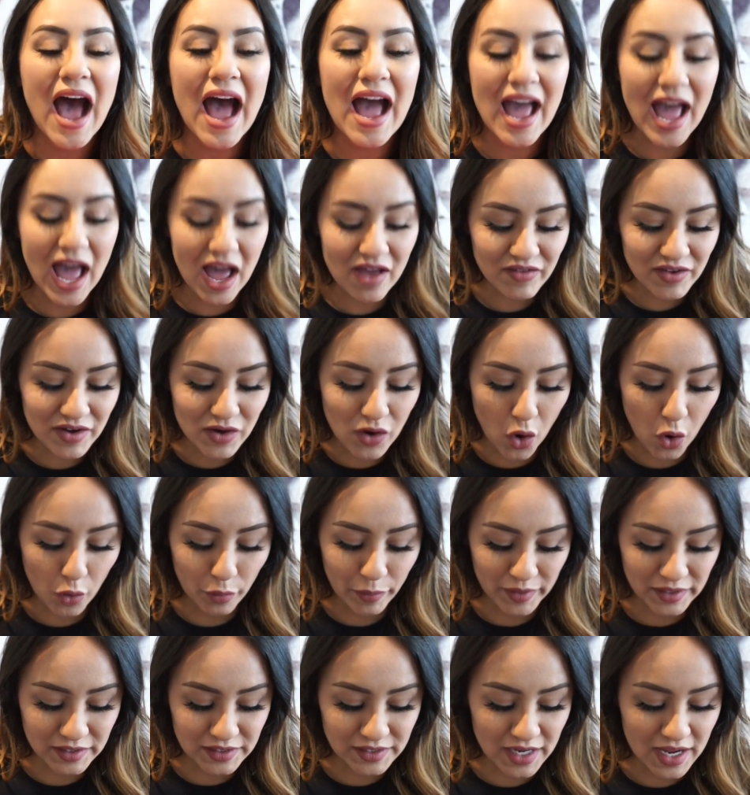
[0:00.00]
I haven't
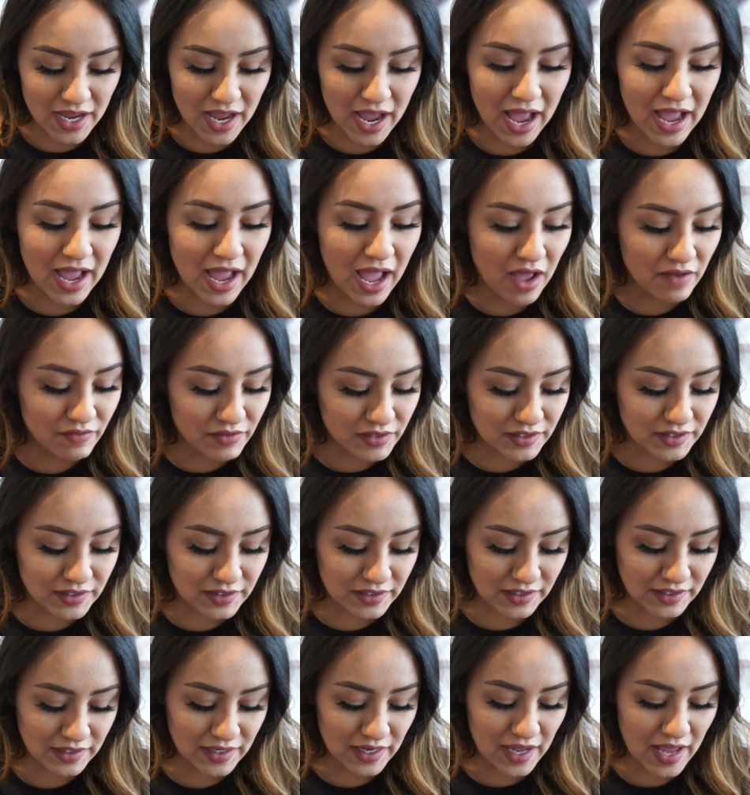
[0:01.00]
opened it, I haven't
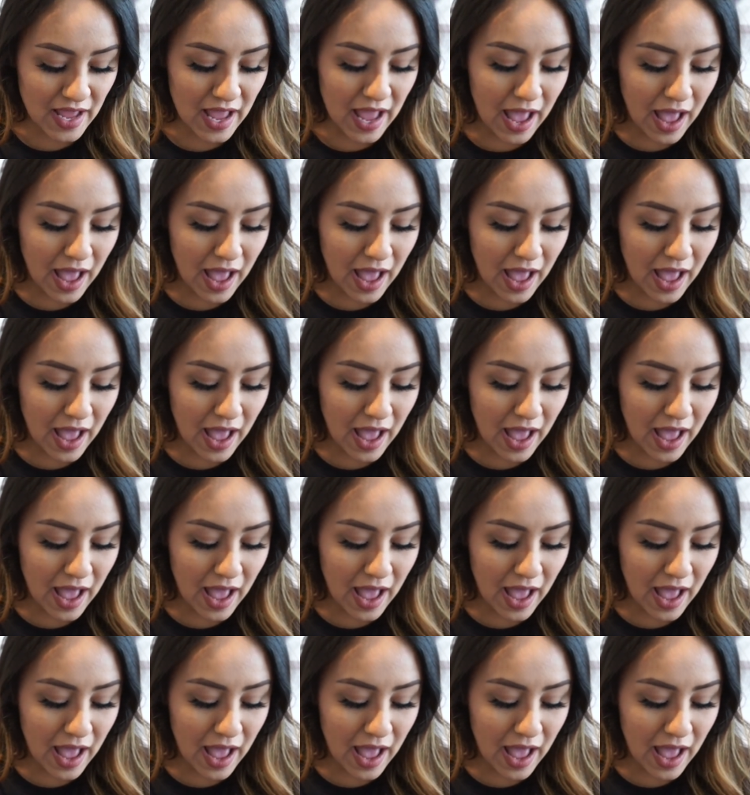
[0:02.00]
seen it